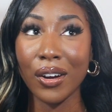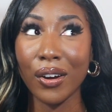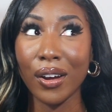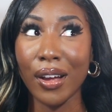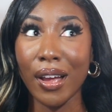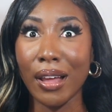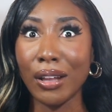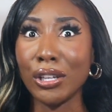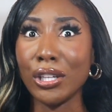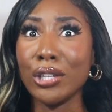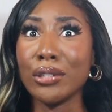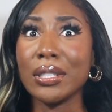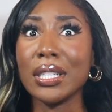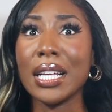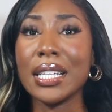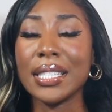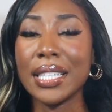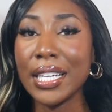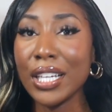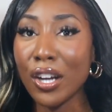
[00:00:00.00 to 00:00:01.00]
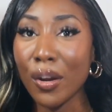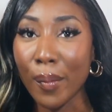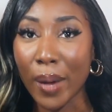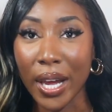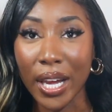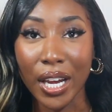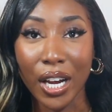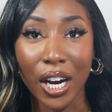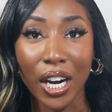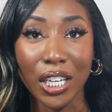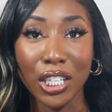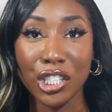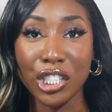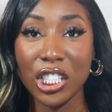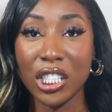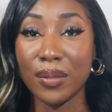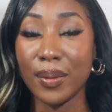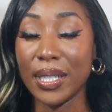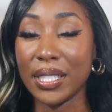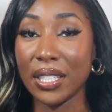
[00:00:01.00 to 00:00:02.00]
and use less heat on my hair? And
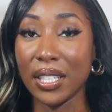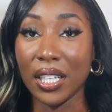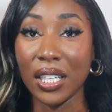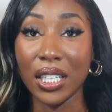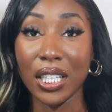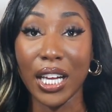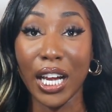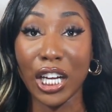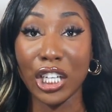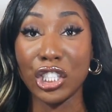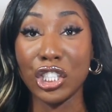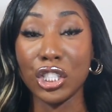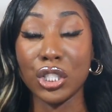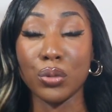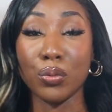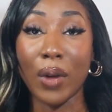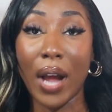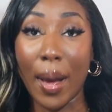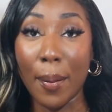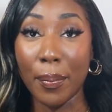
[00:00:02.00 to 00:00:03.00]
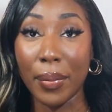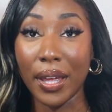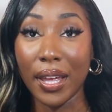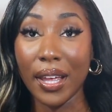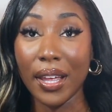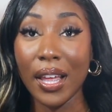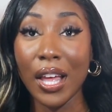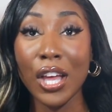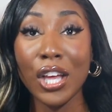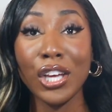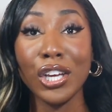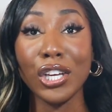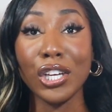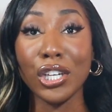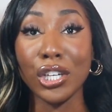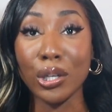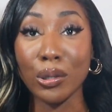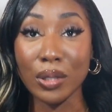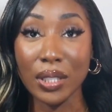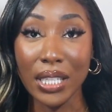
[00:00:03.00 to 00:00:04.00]
she's basically like, just wrap it,
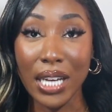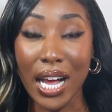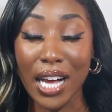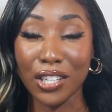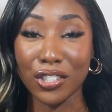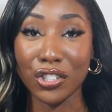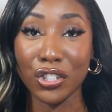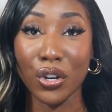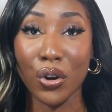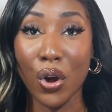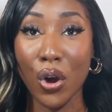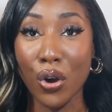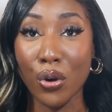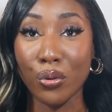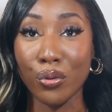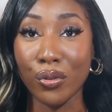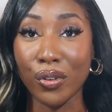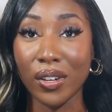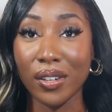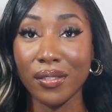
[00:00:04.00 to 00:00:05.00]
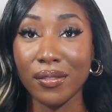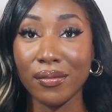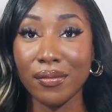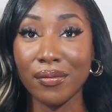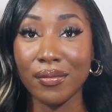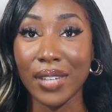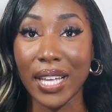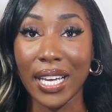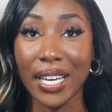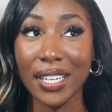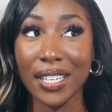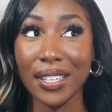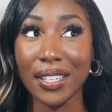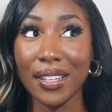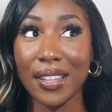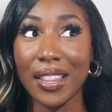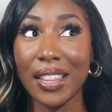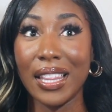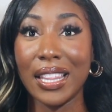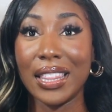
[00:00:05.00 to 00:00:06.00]
use it as your own, like
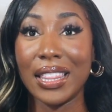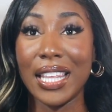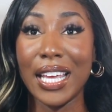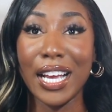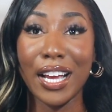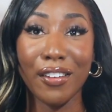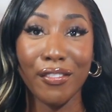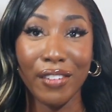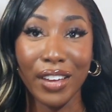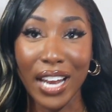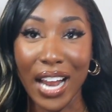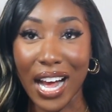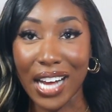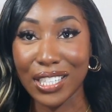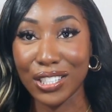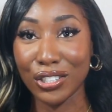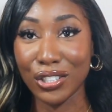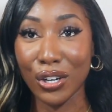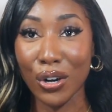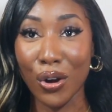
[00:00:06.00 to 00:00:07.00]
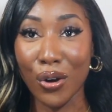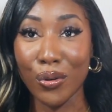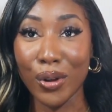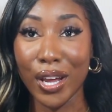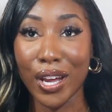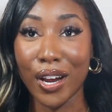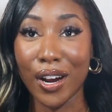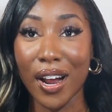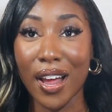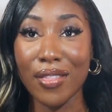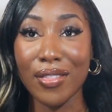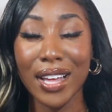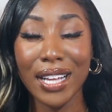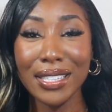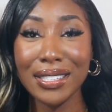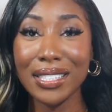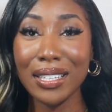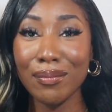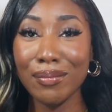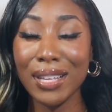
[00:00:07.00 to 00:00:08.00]
think of it as your own hair. And
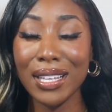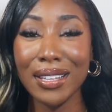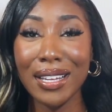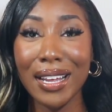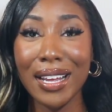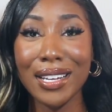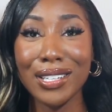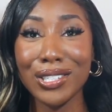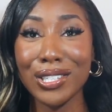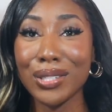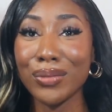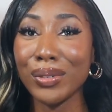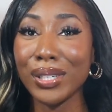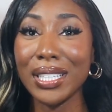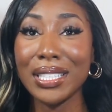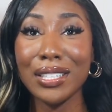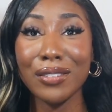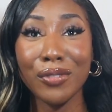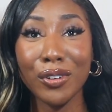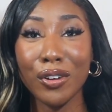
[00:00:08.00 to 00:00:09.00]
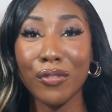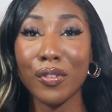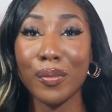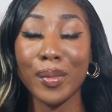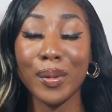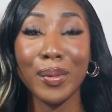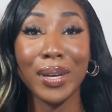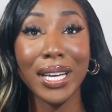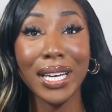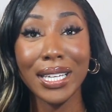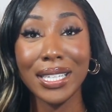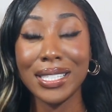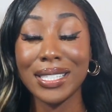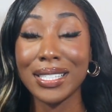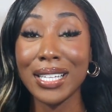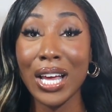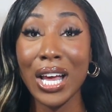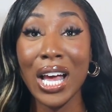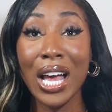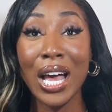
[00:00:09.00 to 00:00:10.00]
that's something that is just really difficult for me,
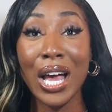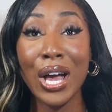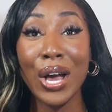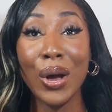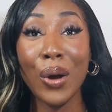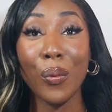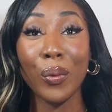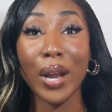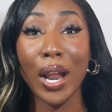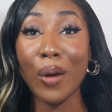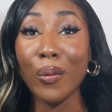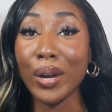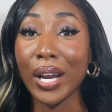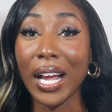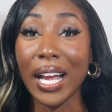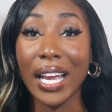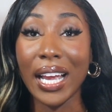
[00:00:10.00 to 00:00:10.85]
because when I want